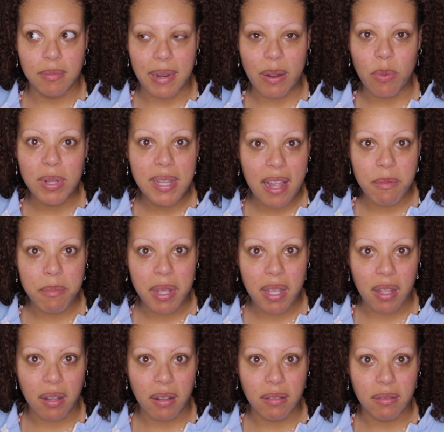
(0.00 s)
Like what that
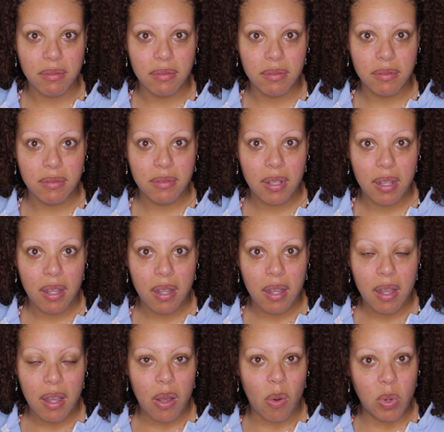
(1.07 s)
mean?
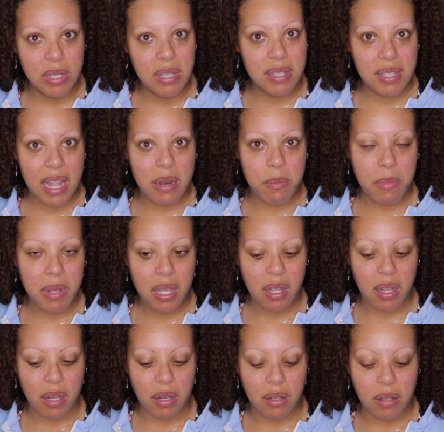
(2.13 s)
What does that
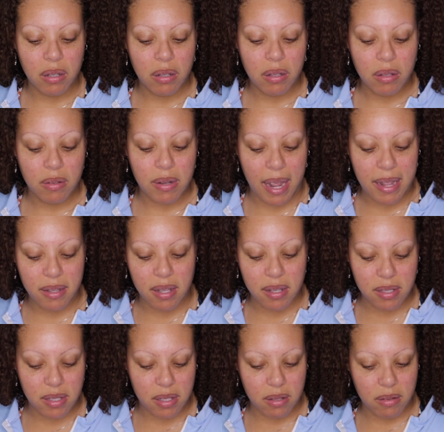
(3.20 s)
mean? Like
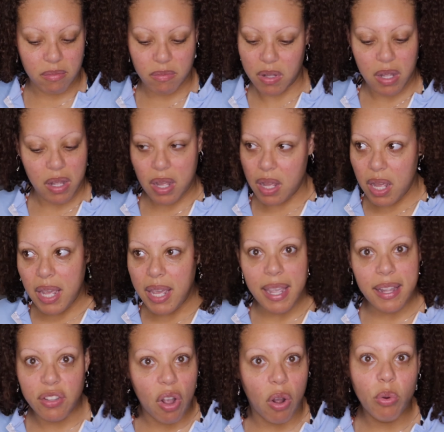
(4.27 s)
does it,
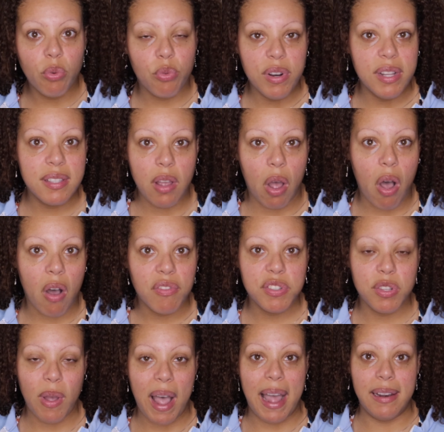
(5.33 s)
it don't rinse off.
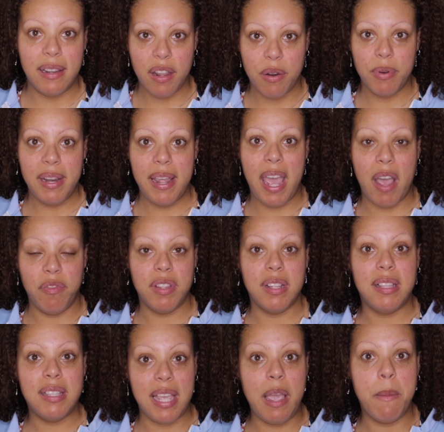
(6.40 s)
So I literally have
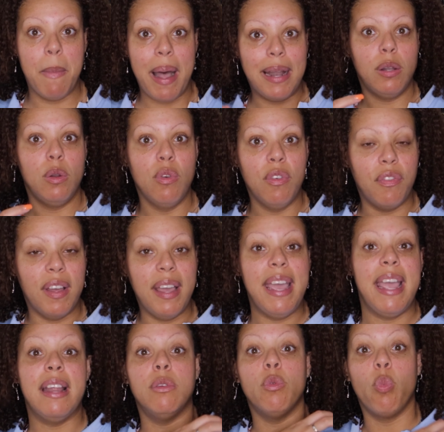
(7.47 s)
to take my loofah
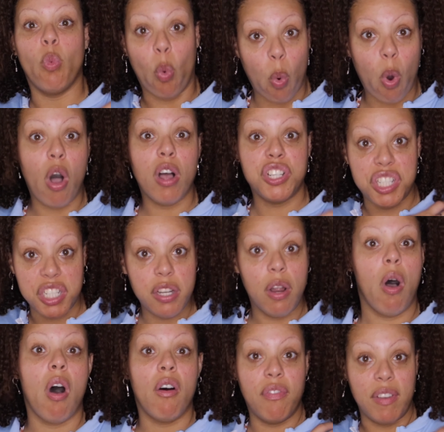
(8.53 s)
and wash it
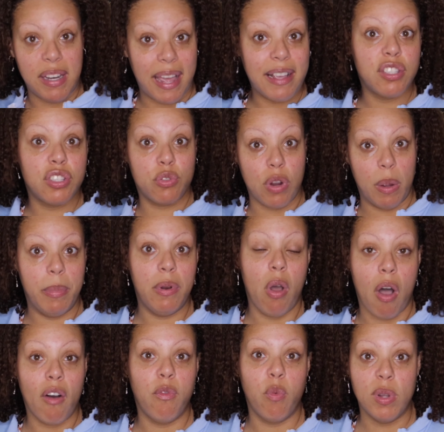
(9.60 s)
off and like scrub it
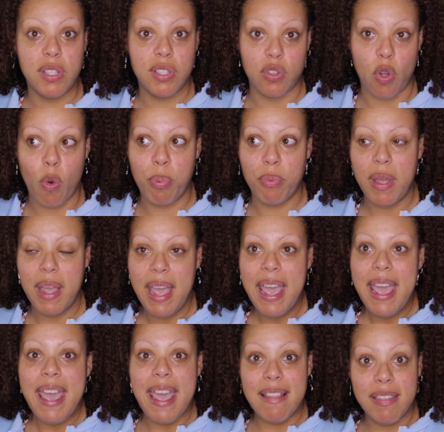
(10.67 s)
off with soap.
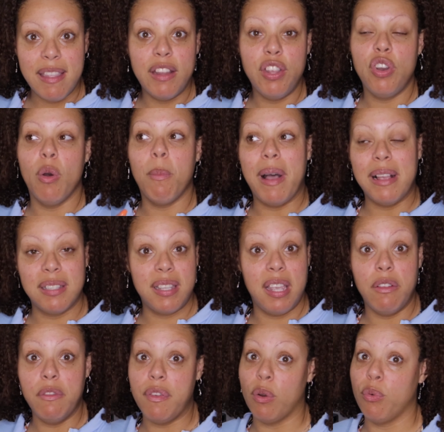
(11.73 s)
And then you know my
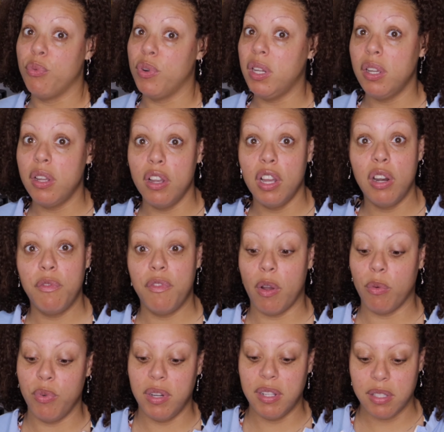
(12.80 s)
skin felt really good. It
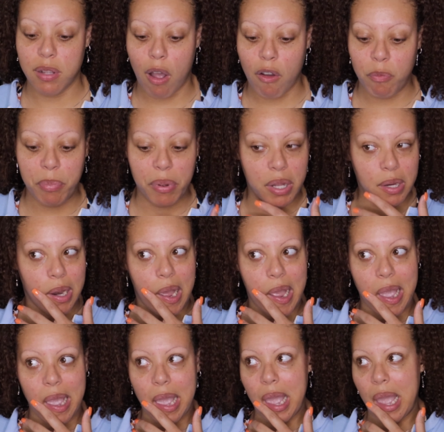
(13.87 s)
felt really soft but
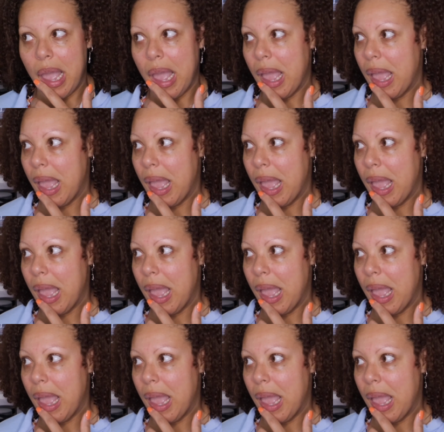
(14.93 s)
like